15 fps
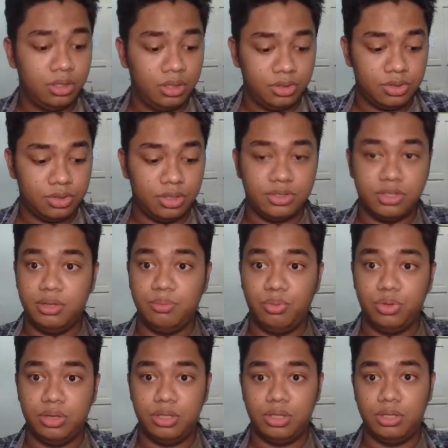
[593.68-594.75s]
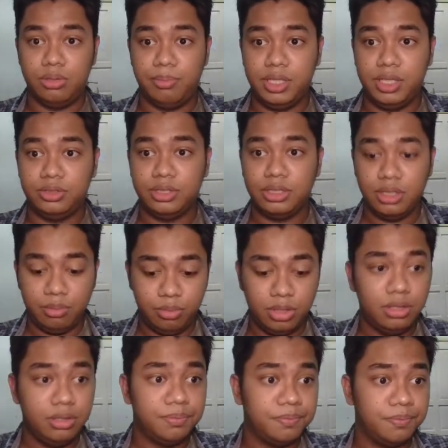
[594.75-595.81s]
So let's input the matrix
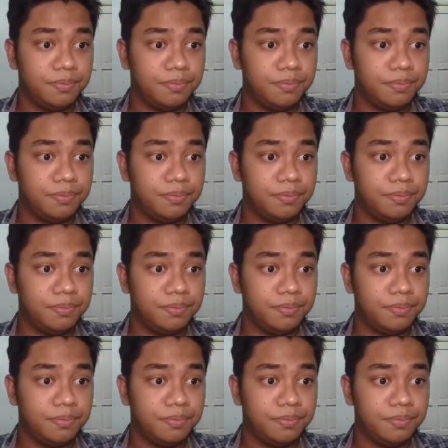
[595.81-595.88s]
number.